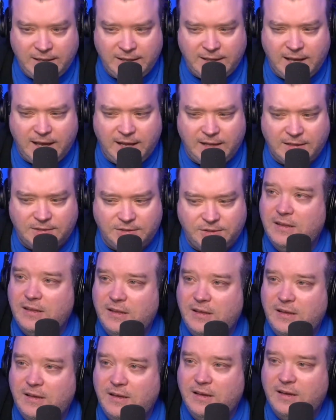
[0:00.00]
in college,
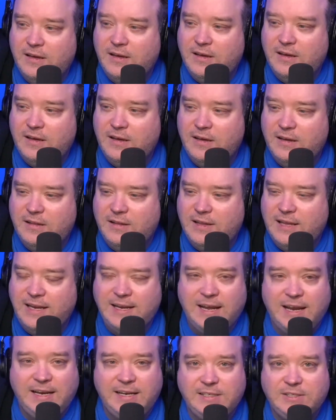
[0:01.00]
the uh, late
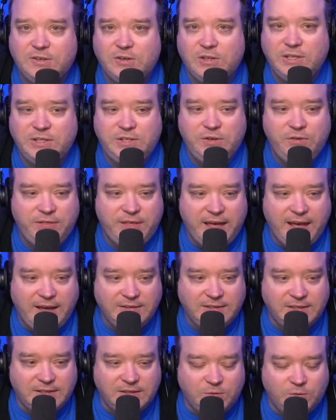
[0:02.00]
'90s, early
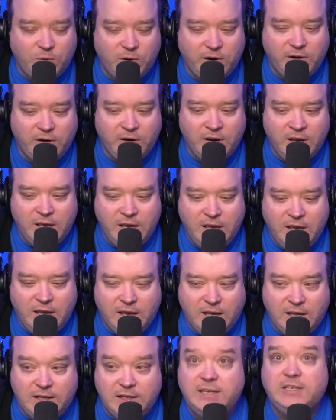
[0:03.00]
2000s, where
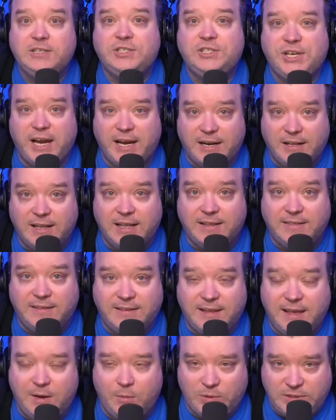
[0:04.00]
Clear Channel at the
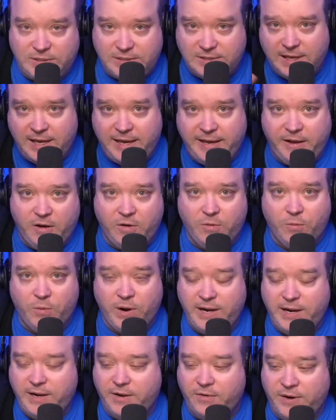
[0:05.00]
time, which is
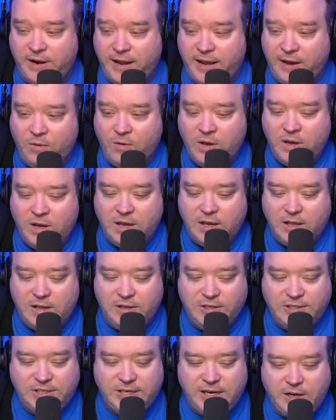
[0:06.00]
iHeartRadio now,
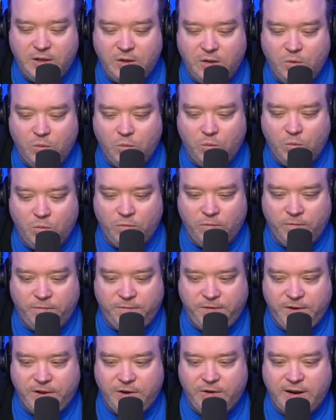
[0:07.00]
Clear Channel
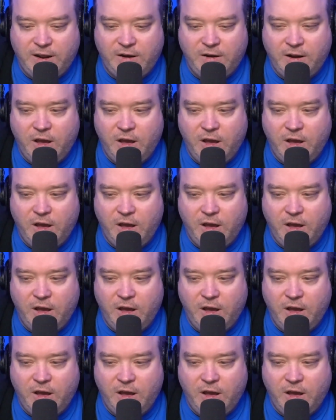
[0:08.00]
figured out,